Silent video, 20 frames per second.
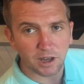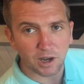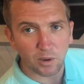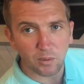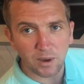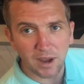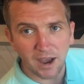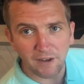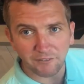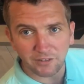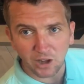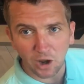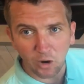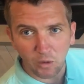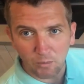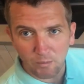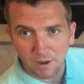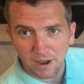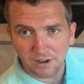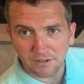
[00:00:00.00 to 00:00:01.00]
And then we have the
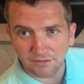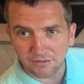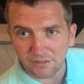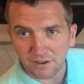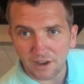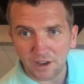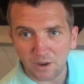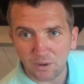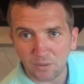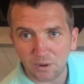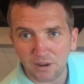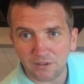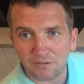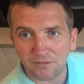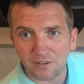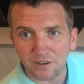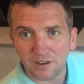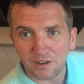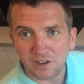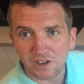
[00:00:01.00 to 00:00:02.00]
old myth with
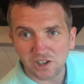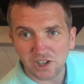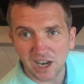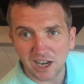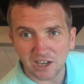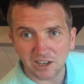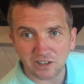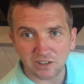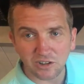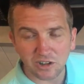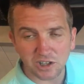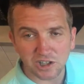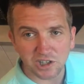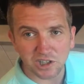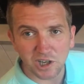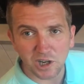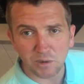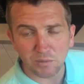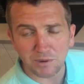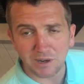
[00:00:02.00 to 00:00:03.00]
shaken not
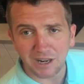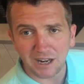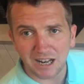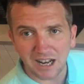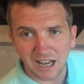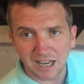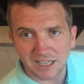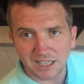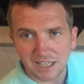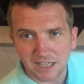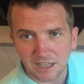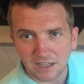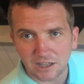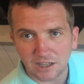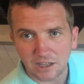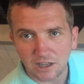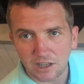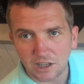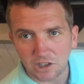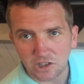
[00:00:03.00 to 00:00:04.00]
served, the classic
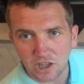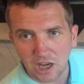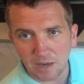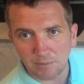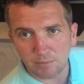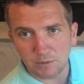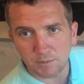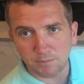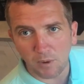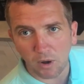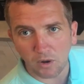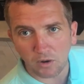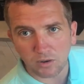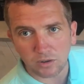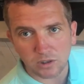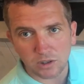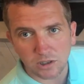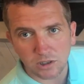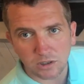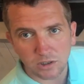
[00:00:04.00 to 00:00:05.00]
James
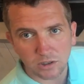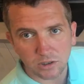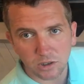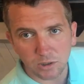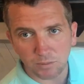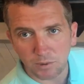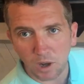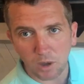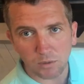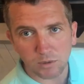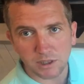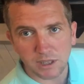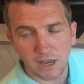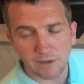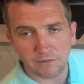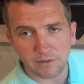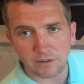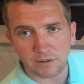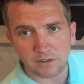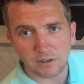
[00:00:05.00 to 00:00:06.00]
Bond
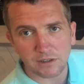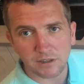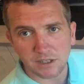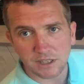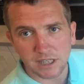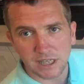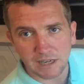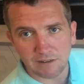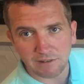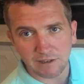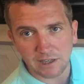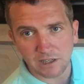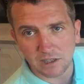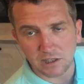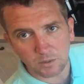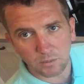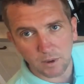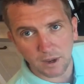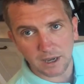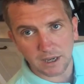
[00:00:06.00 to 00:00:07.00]
007 series,
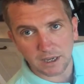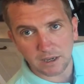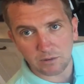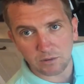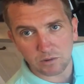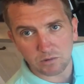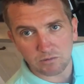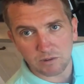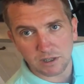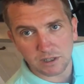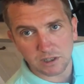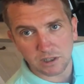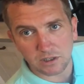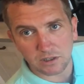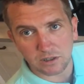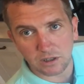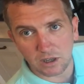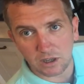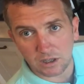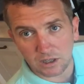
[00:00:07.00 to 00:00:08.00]
the way it was
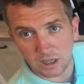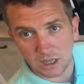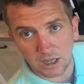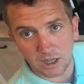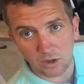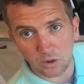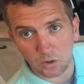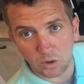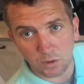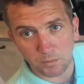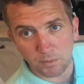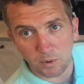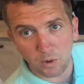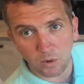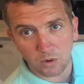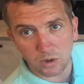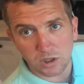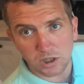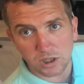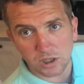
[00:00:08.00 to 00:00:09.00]
written in all the
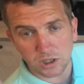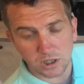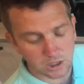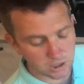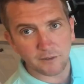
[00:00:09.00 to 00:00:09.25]
books.